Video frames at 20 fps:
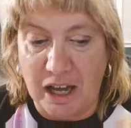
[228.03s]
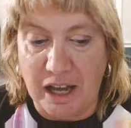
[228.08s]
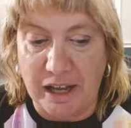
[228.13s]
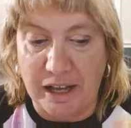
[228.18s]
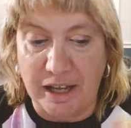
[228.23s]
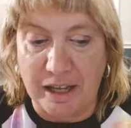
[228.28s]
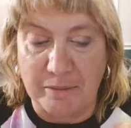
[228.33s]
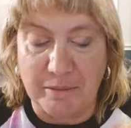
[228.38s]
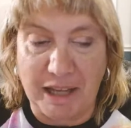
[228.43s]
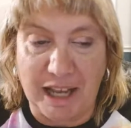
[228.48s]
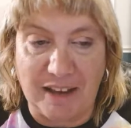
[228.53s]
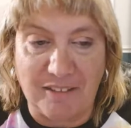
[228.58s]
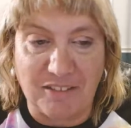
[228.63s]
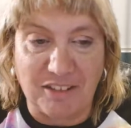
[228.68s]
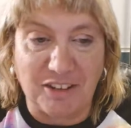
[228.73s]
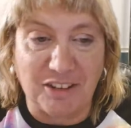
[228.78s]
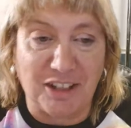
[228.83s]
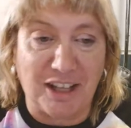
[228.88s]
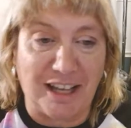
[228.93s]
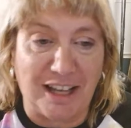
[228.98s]
Um, have
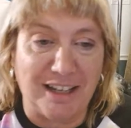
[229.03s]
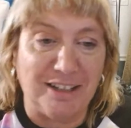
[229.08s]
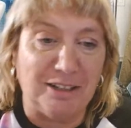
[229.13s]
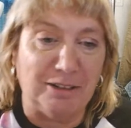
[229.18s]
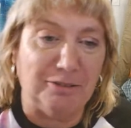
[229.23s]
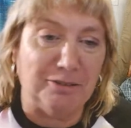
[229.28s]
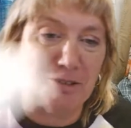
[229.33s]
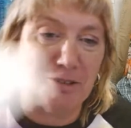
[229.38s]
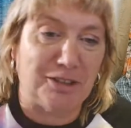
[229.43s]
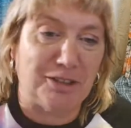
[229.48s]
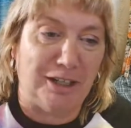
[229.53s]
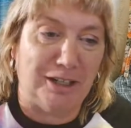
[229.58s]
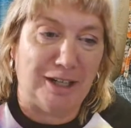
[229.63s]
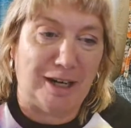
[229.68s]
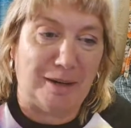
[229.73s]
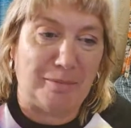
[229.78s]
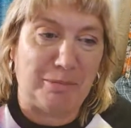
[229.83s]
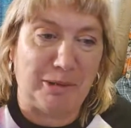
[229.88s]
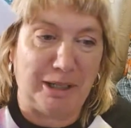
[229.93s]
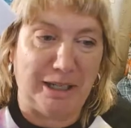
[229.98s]
a lot of notes here.
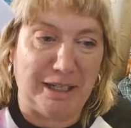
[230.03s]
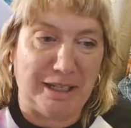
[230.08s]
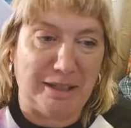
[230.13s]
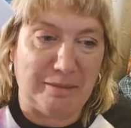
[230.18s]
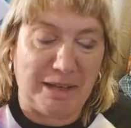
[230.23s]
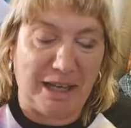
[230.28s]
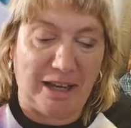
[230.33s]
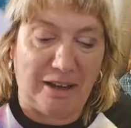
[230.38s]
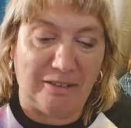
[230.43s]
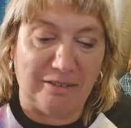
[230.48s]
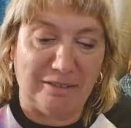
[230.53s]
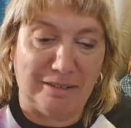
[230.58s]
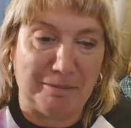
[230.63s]
I printed them out.